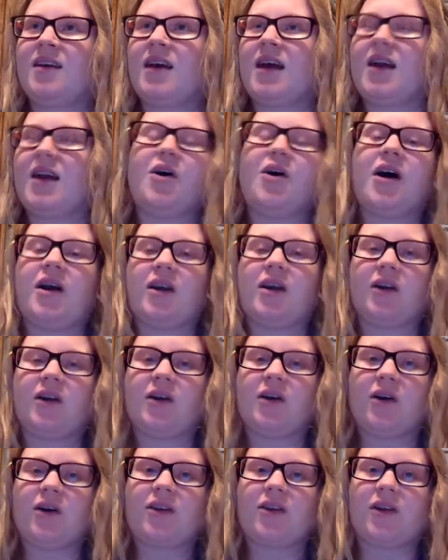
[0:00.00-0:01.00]
know how to
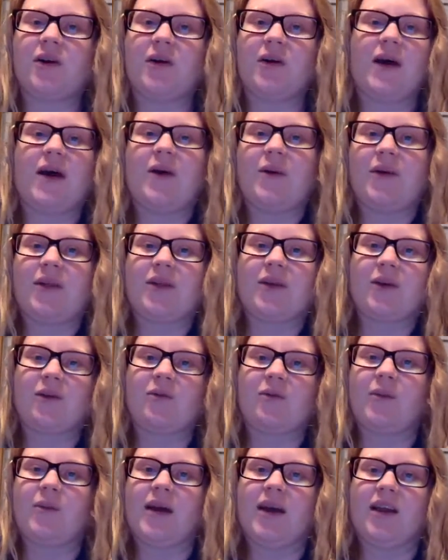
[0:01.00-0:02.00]
cook. So I always cook
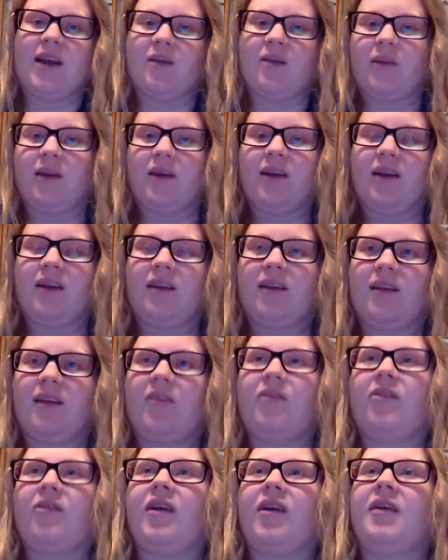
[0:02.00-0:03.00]
for my husband and
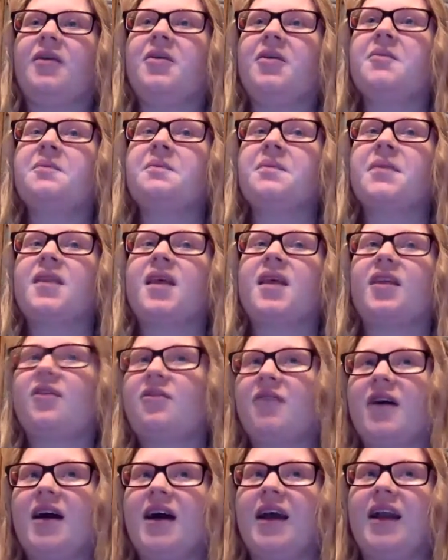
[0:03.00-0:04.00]
stuff, and that's
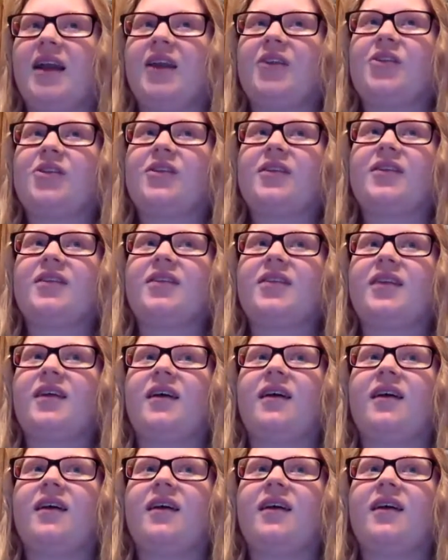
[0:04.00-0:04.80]
fine. It's just